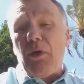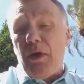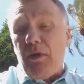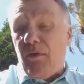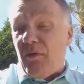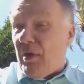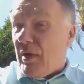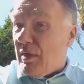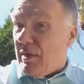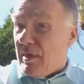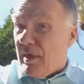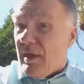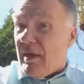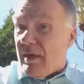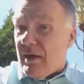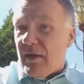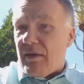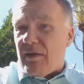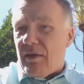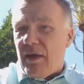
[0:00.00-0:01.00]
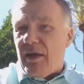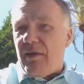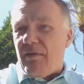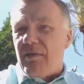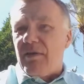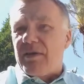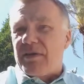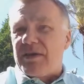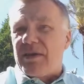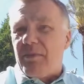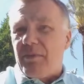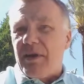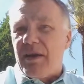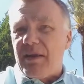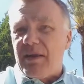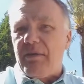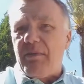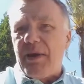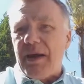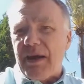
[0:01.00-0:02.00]
you think that you've got somebody
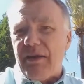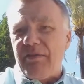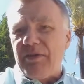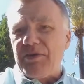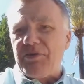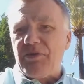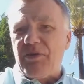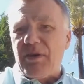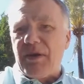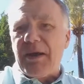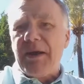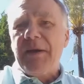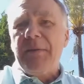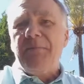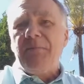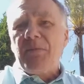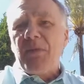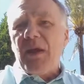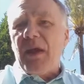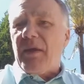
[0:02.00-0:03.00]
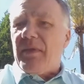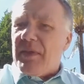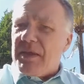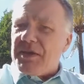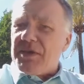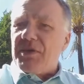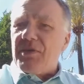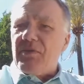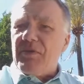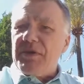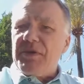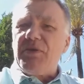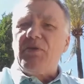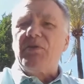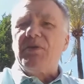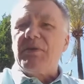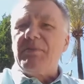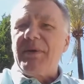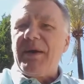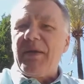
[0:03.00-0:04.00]
in the back of your truck. And this story
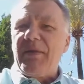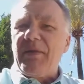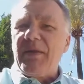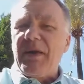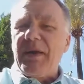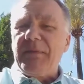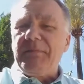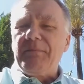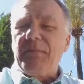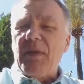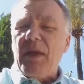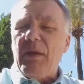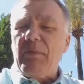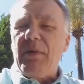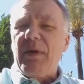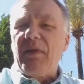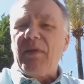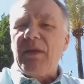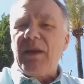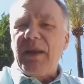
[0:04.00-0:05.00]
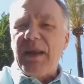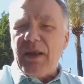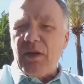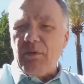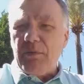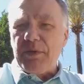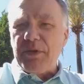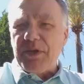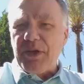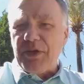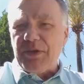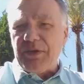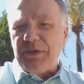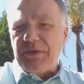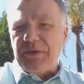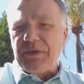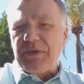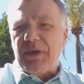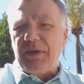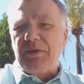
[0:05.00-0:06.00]
talks about the legal position.
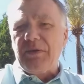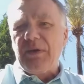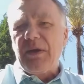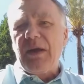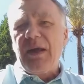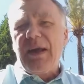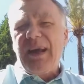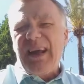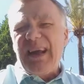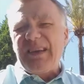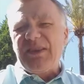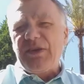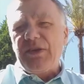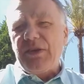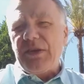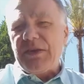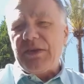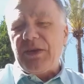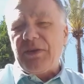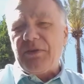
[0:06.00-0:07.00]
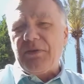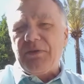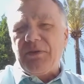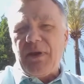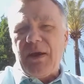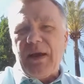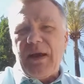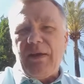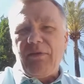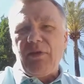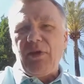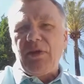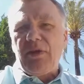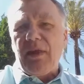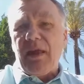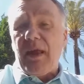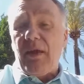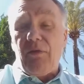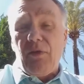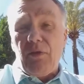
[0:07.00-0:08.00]
So I suggest you have a look at
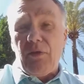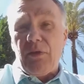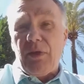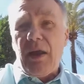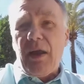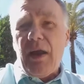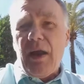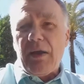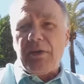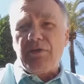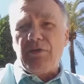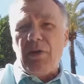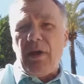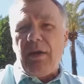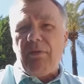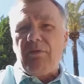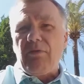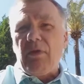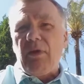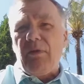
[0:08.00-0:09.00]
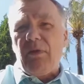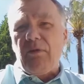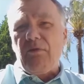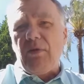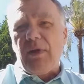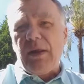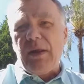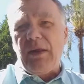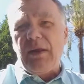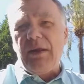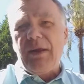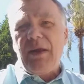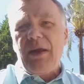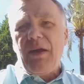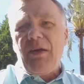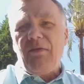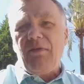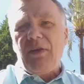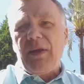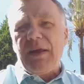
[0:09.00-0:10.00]
that if you're a driver or if you're running
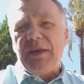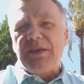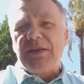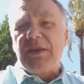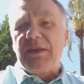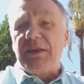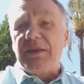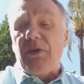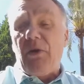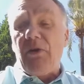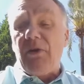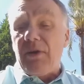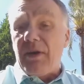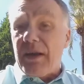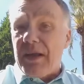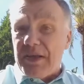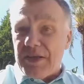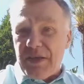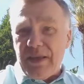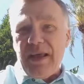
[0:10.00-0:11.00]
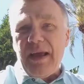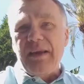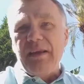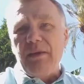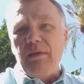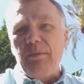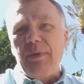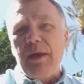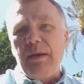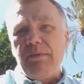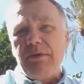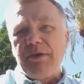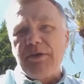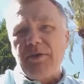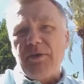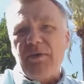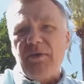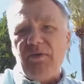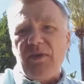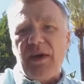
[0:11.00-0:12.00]
fleets. So at least then you'll be able
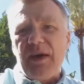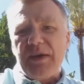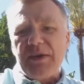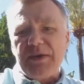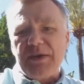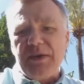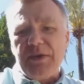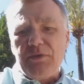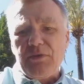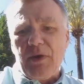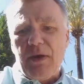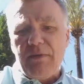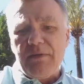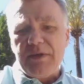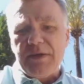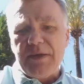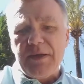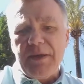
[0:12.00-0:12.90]
to advise the drivers